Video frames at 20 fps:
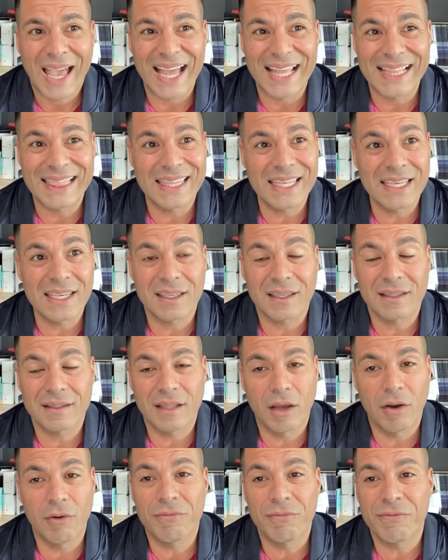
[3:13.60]
I think
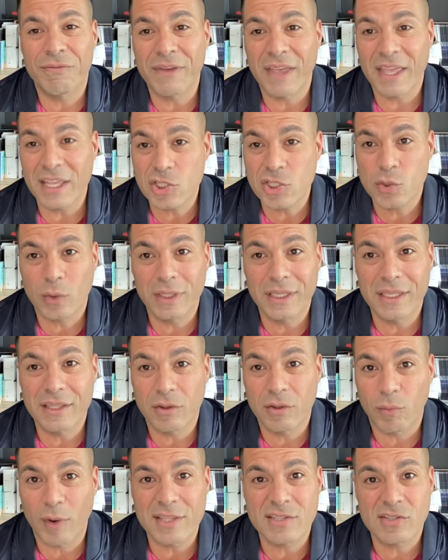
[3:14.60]
eventually
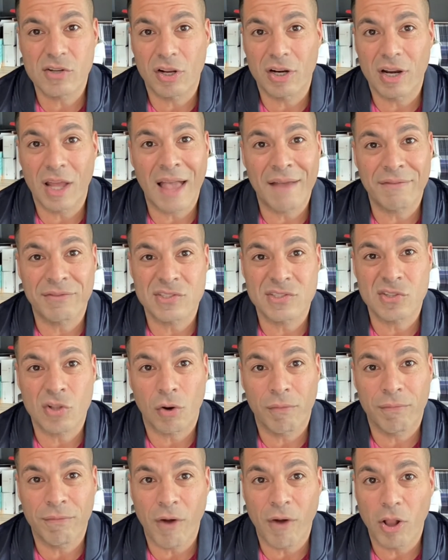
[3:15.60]
the rates are going to have to
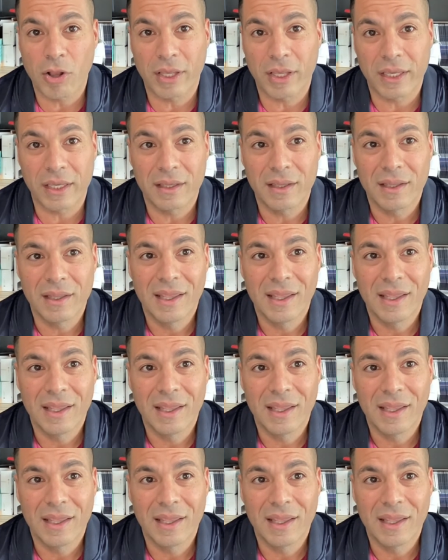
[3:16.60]
start falling.